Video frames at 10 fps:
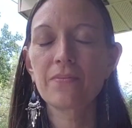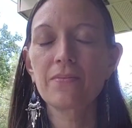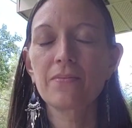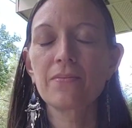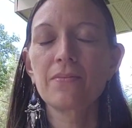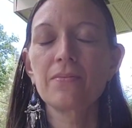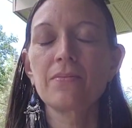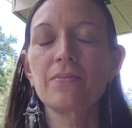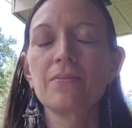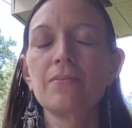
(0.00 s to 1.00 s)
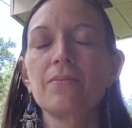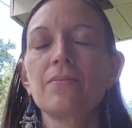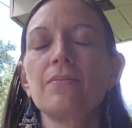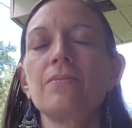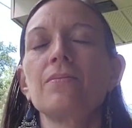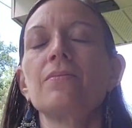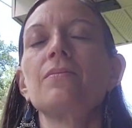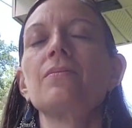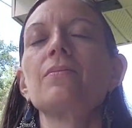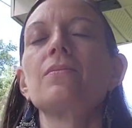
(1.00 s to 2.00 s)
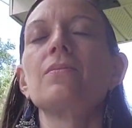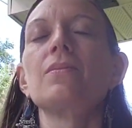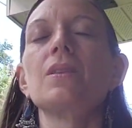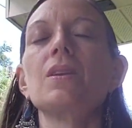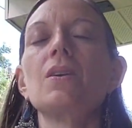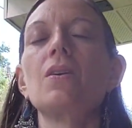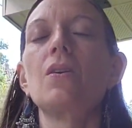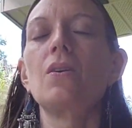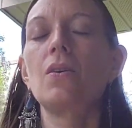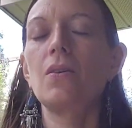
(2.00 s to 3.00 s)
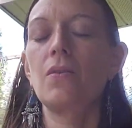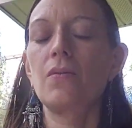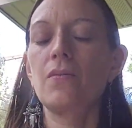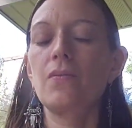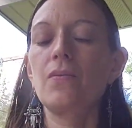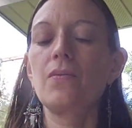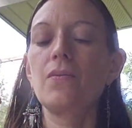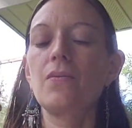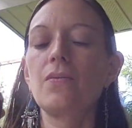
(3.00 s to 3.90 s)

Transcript: Nothing is said.